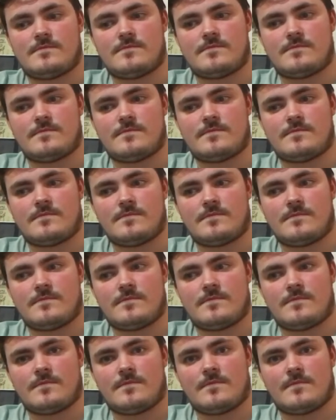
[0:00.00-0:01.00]

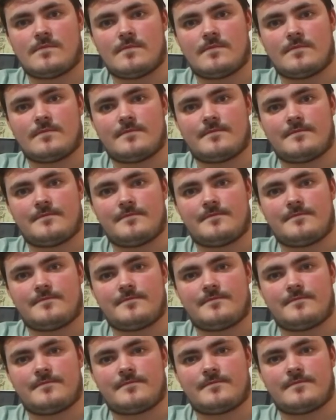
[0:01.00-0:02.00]

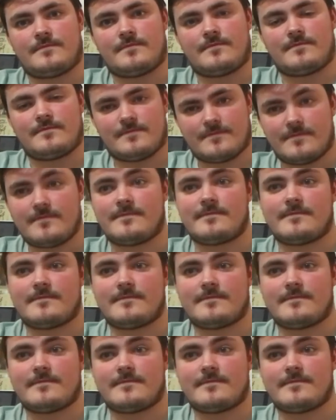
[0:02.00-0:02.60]
(silent)